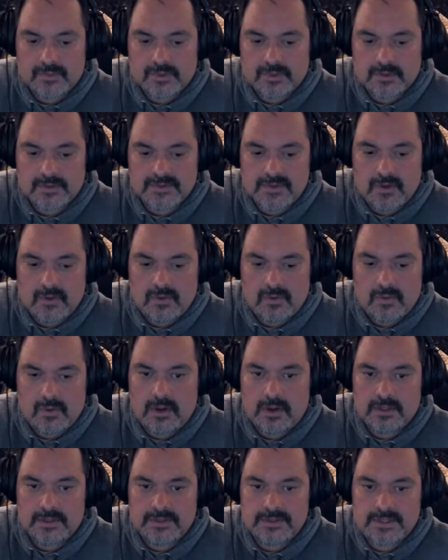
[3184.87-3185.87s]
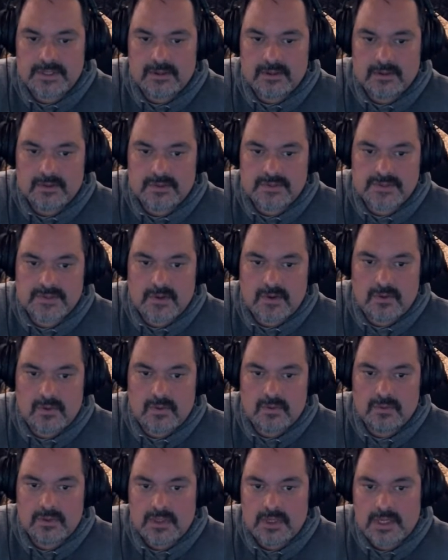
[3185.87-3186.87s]
let's go on to here.
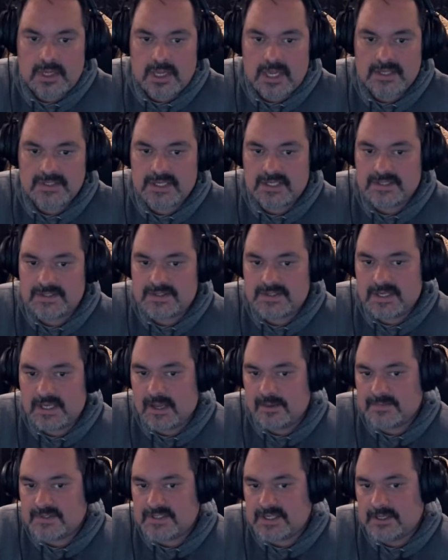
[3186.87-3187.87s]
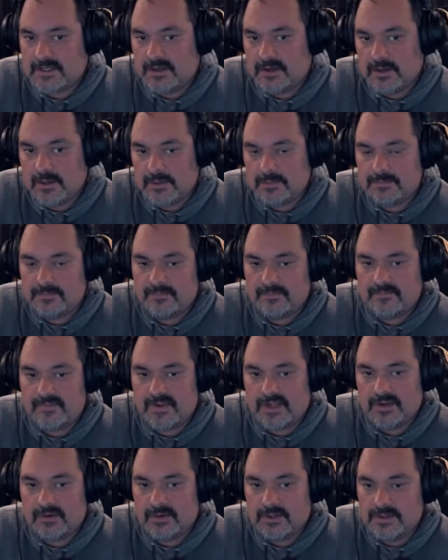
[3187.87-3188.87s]
So as you can see, I'm sitting there
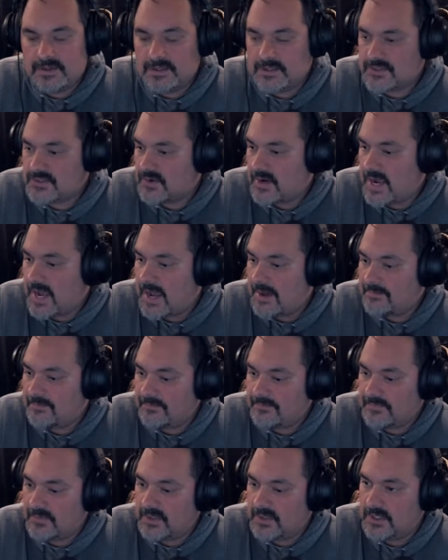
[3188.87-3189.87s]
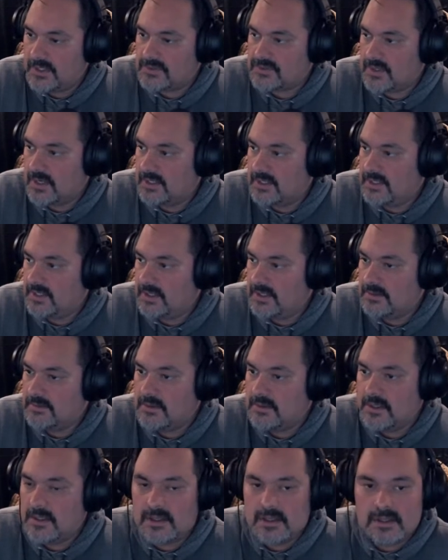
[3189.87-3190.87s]
fingering the strap, uh, trying to
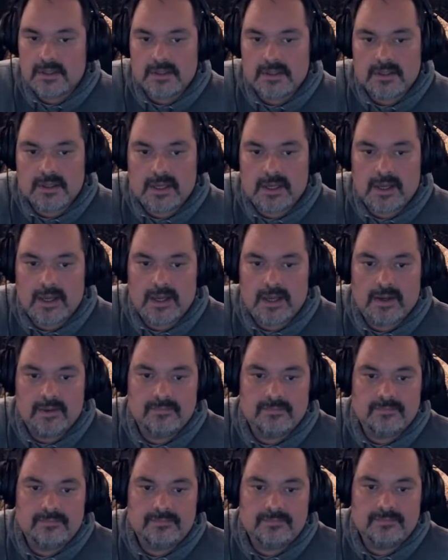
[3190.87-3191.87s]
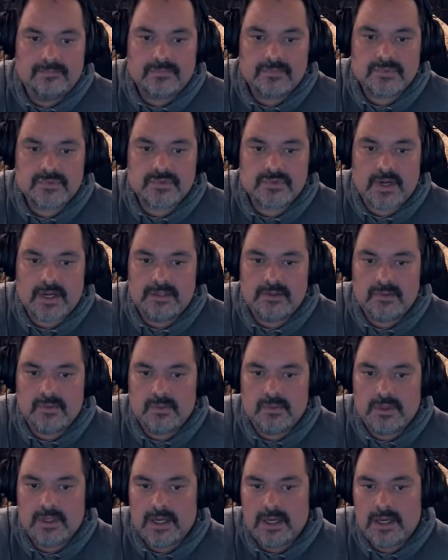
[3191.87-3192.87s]
um, trying
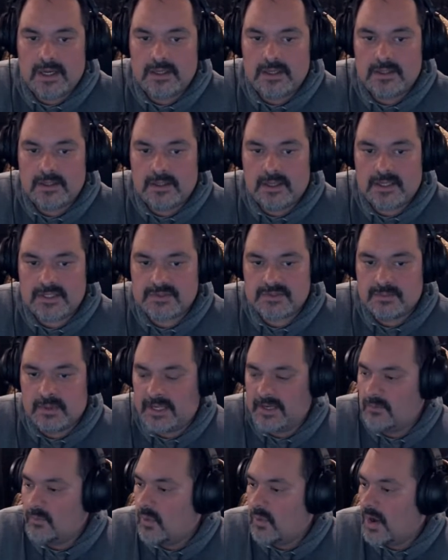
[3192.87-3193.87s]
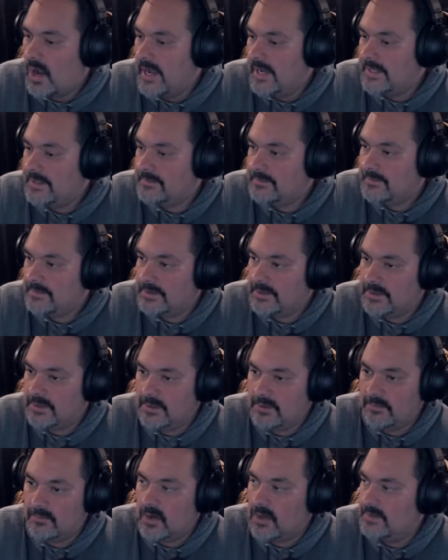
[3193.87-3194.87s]
to uh, explain why
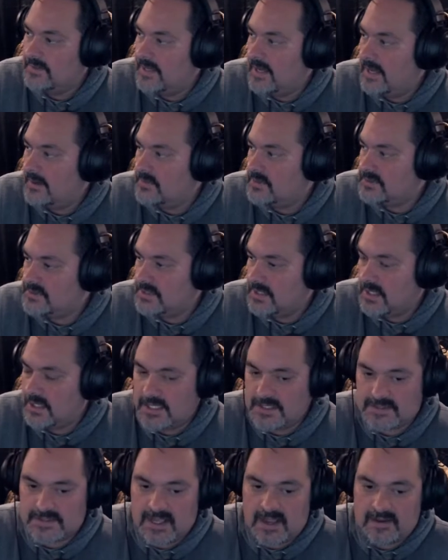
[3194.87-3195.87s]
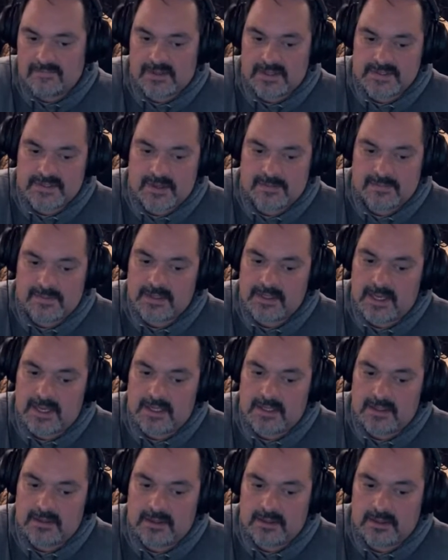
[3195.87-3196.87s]
um, on that, but uh, it's definitely something
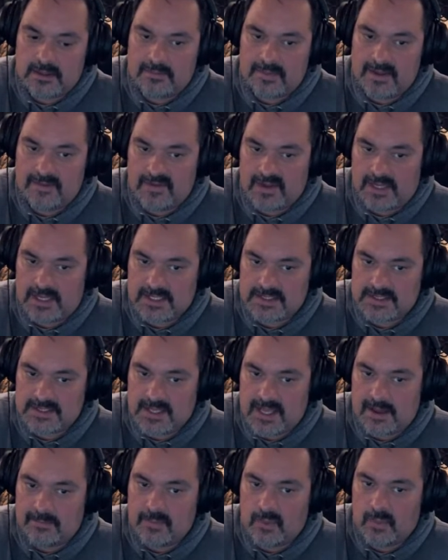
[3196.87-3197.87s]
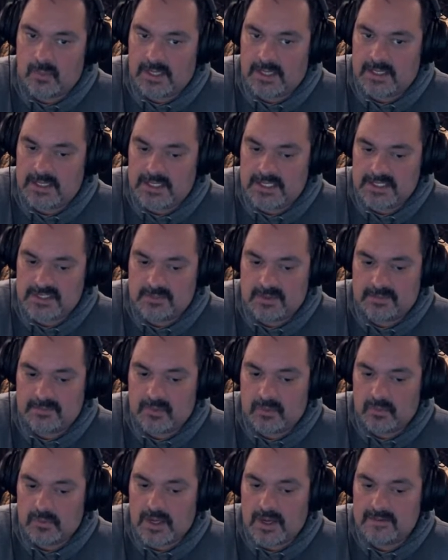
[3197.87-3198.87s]
that um, if it gets to that point, it needs to be
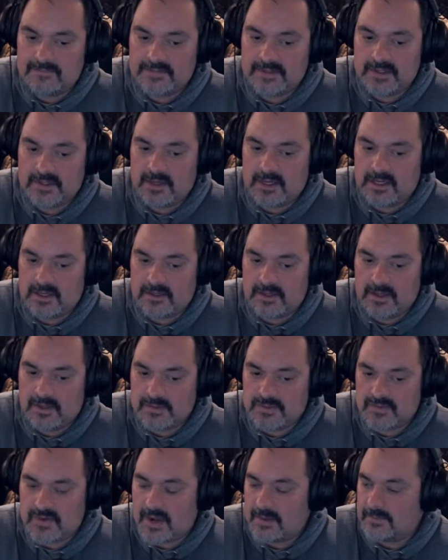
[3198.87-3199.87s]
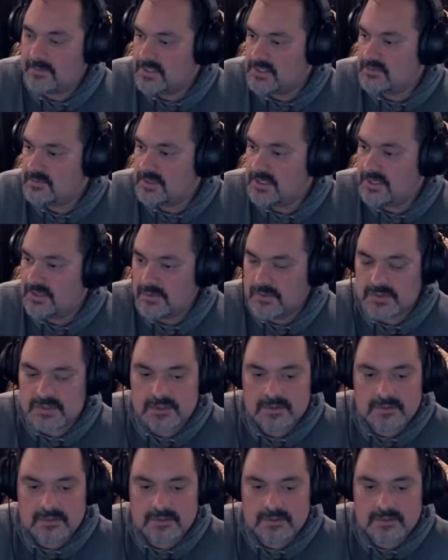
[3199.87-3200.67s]
pulled off there, and another strap needs to be used.